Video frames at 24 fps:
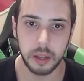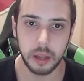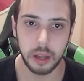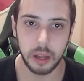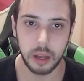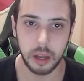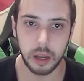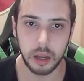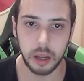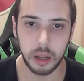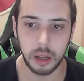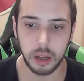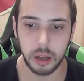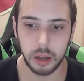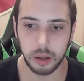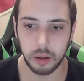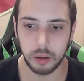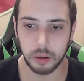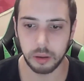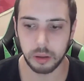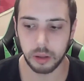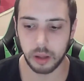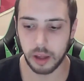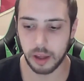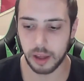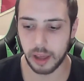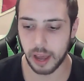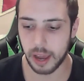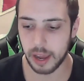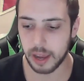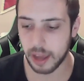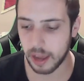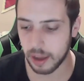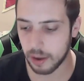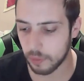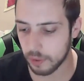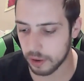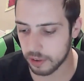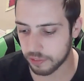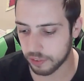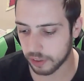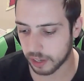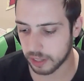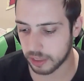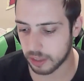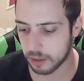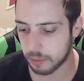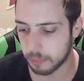I always
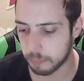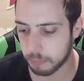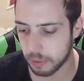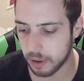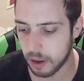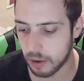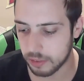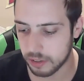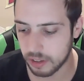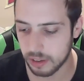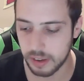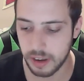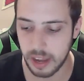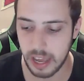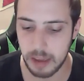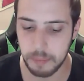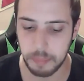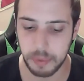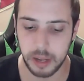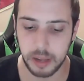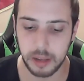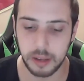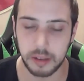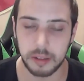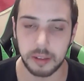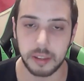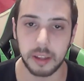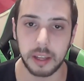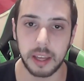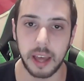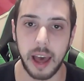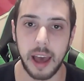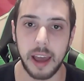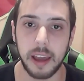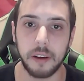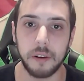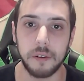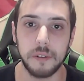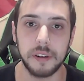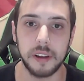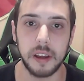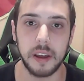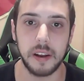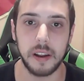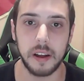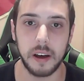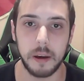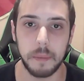forget to pronounce his name, but it's the guy who
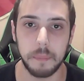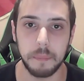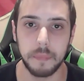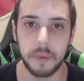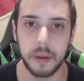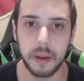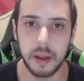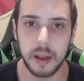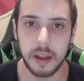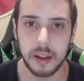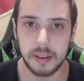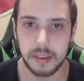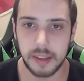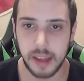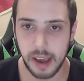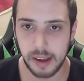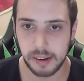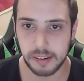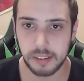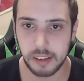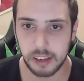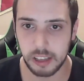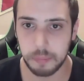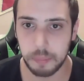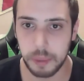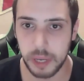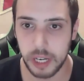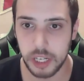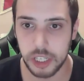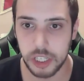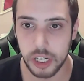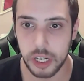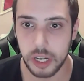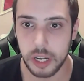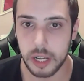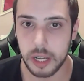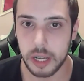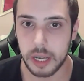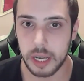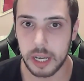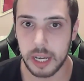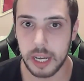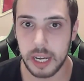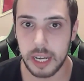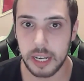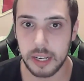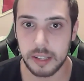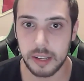did text-to-speech.
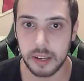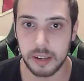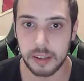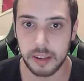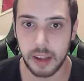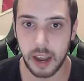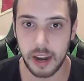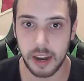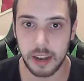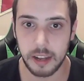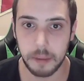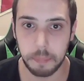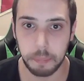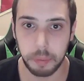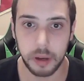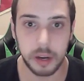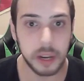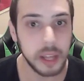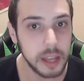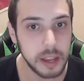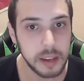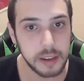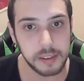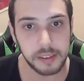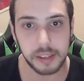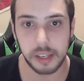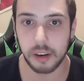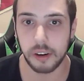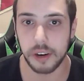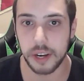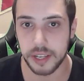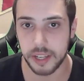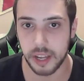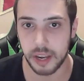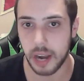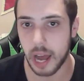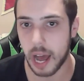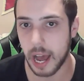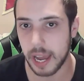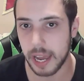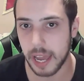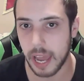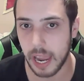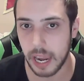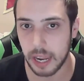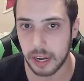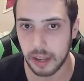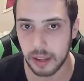He decided to put his series on
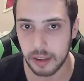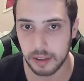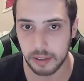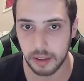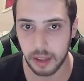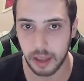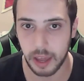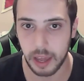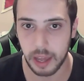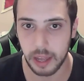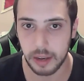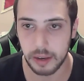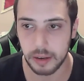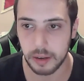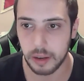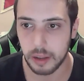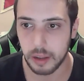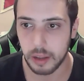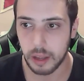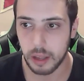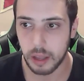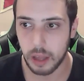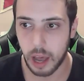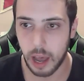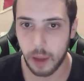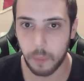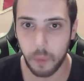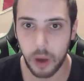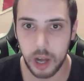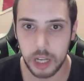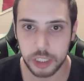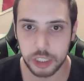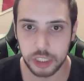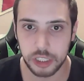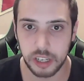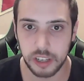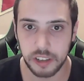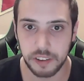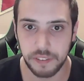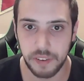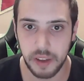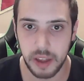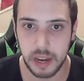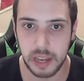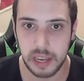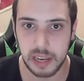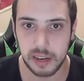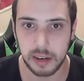hiatus, and I watched his
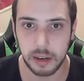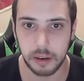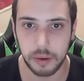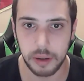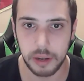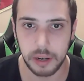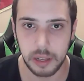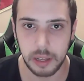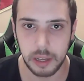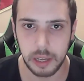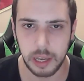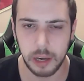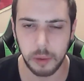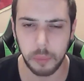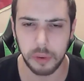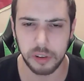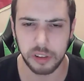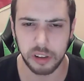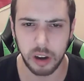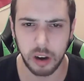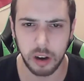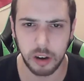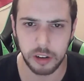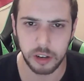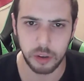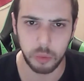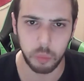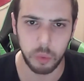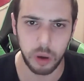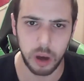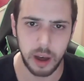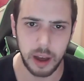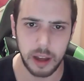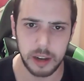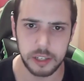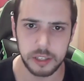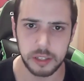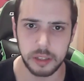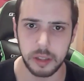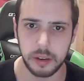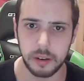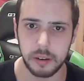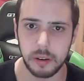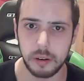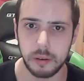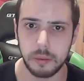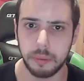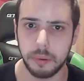video, and it was hard to watch. The
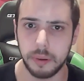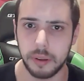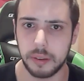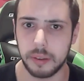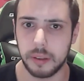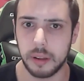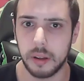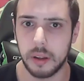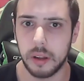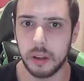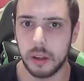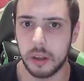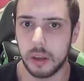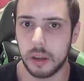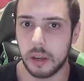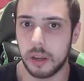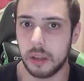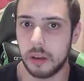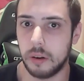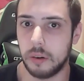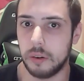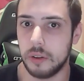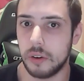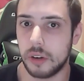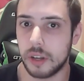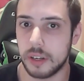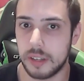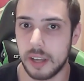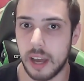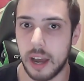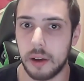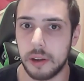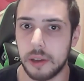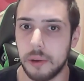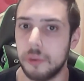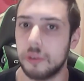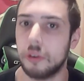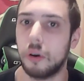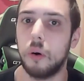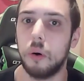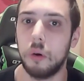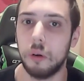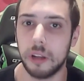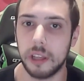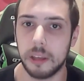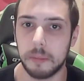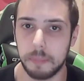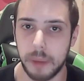dude was, you could tell he was
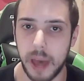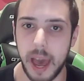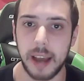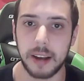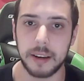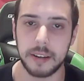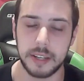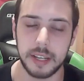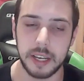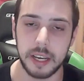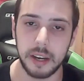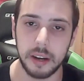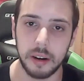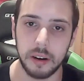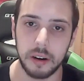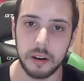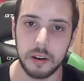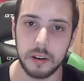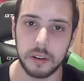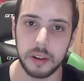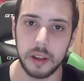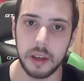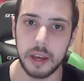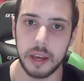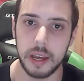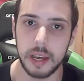holding back tears.